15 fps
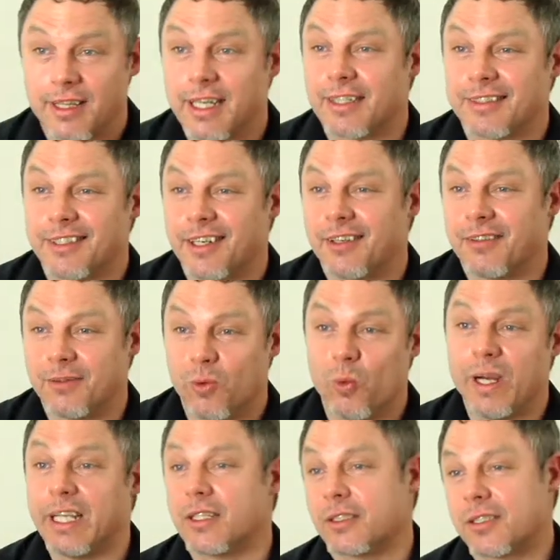that, you know,
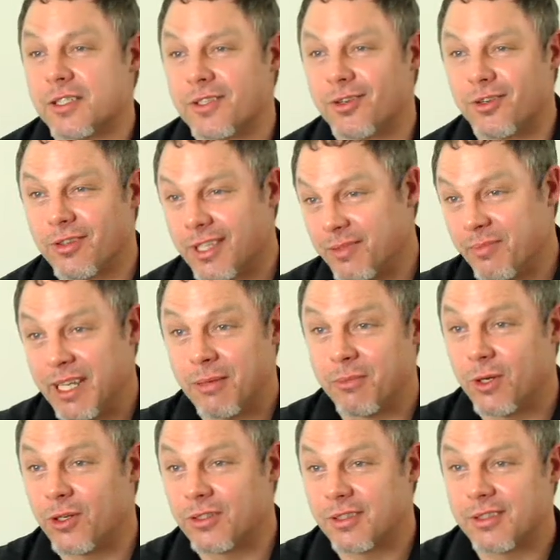wield the sword that mere
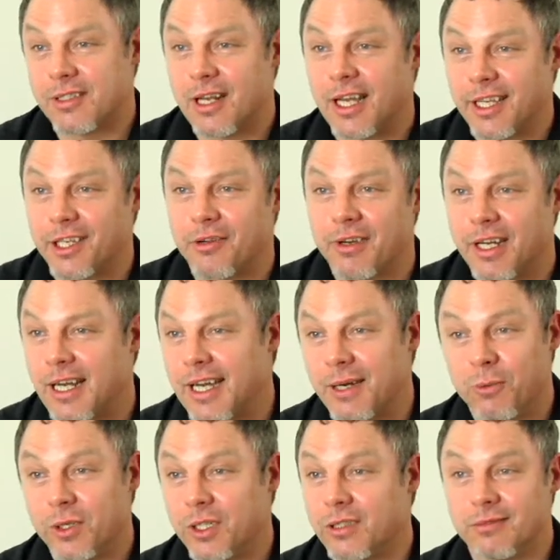mortals like you and I
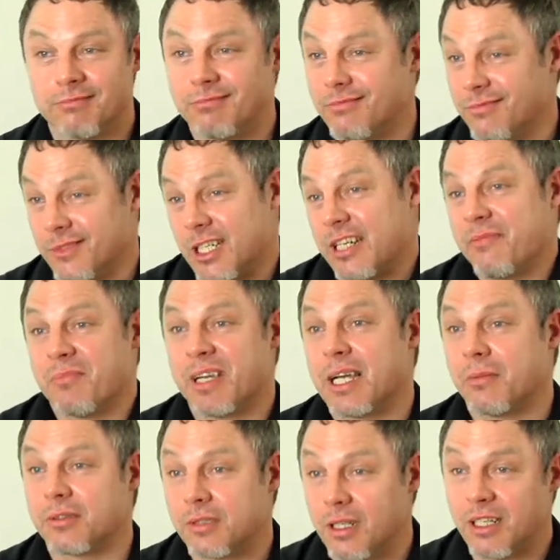would not even be
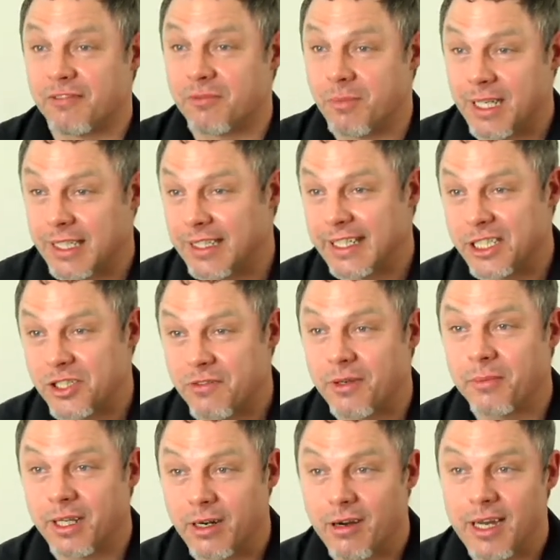able to lift but an inch
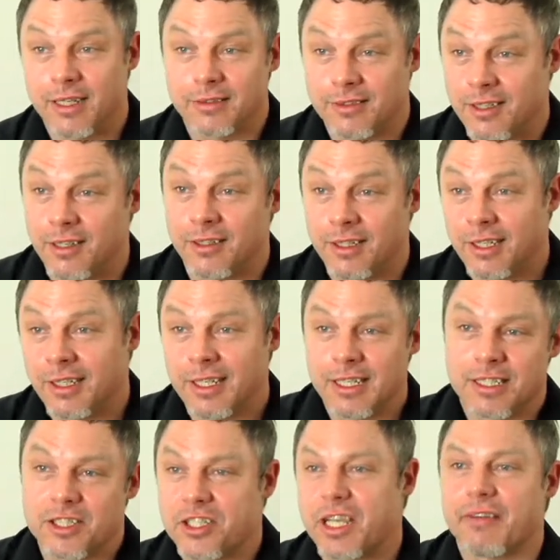from the ground. So
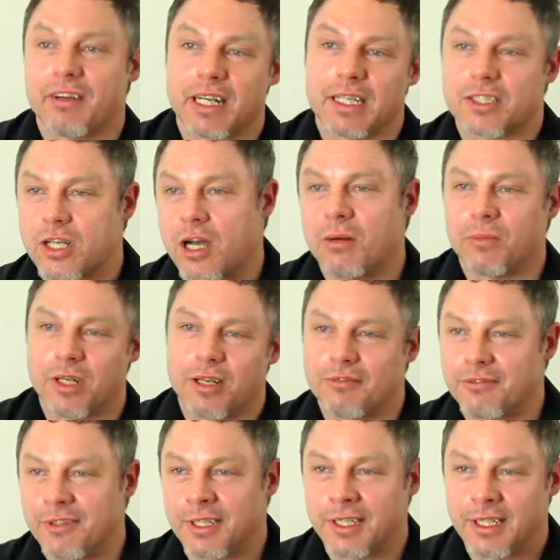just to give an example
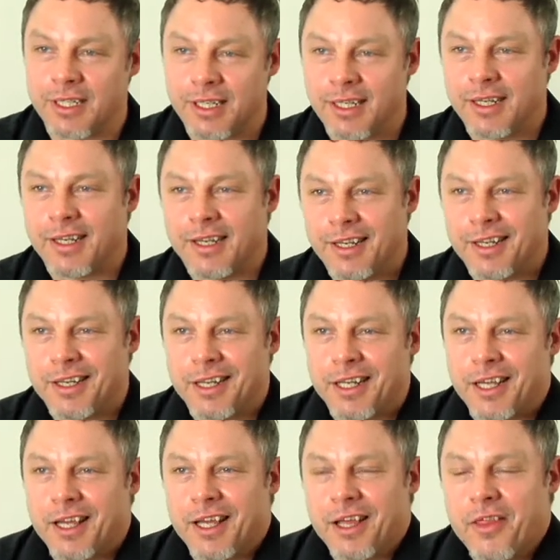of
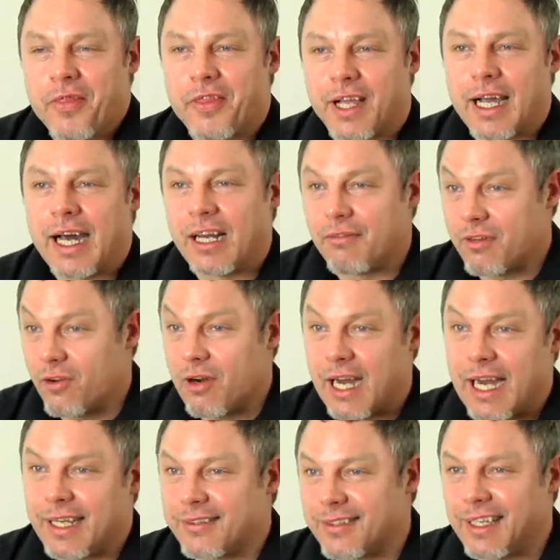the kind of
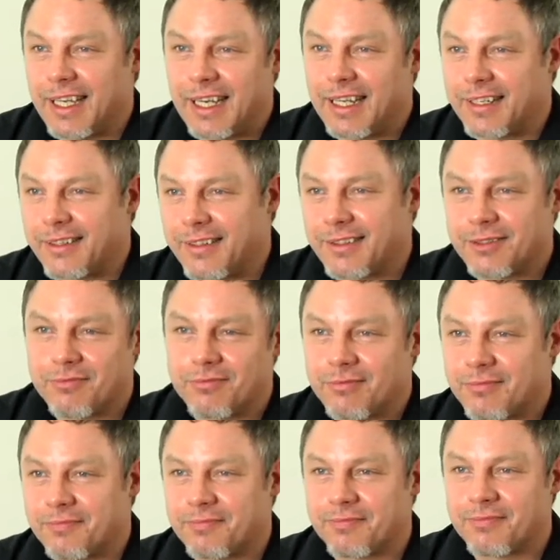variety and,
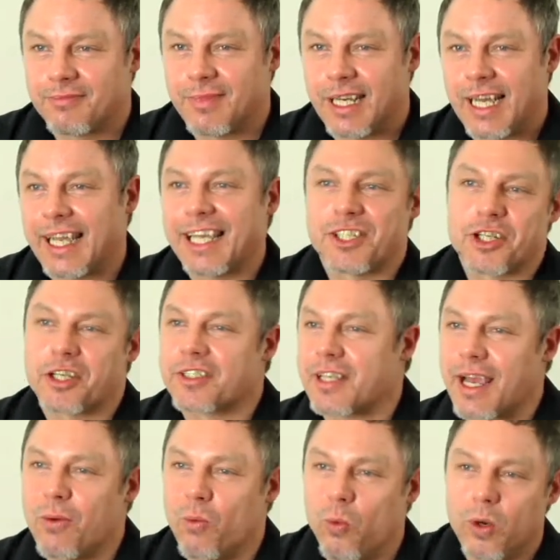I guess you could
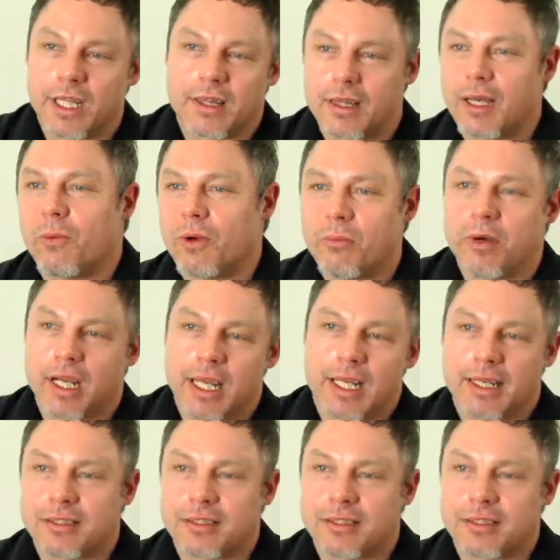say, wit that we're bringing